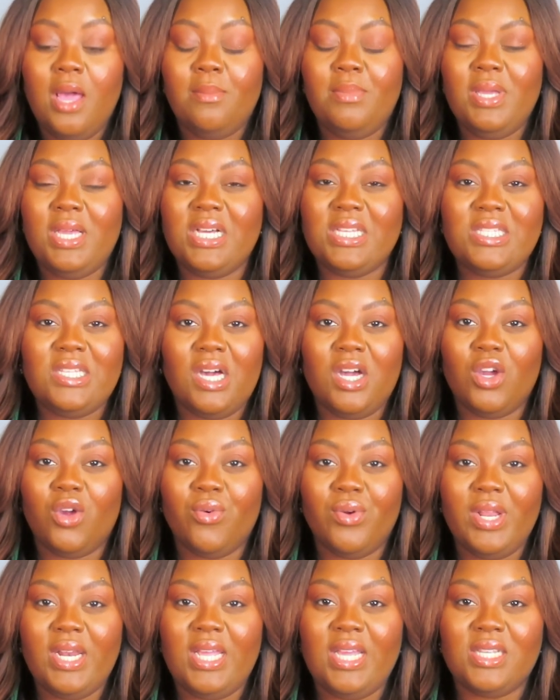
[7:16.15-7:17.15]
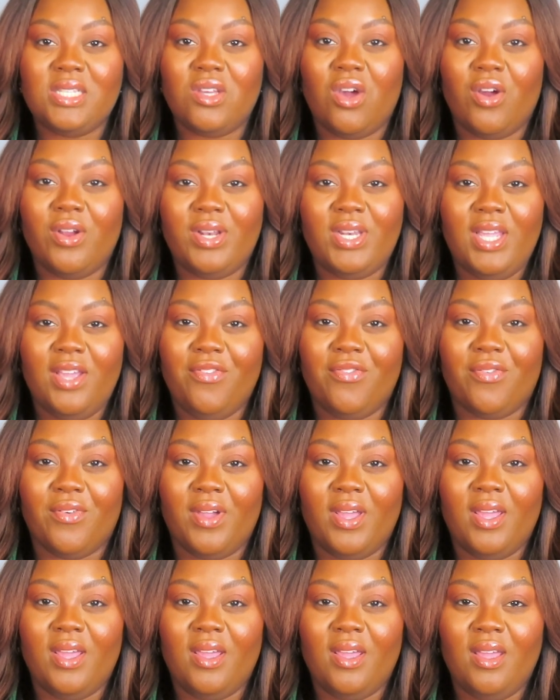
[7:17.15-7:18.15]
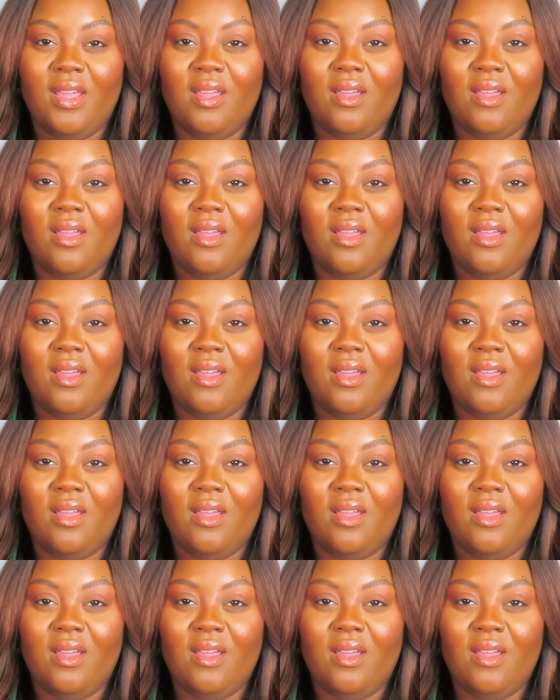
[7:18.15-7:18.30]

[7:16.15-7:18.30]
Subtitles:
because the ingredients are different,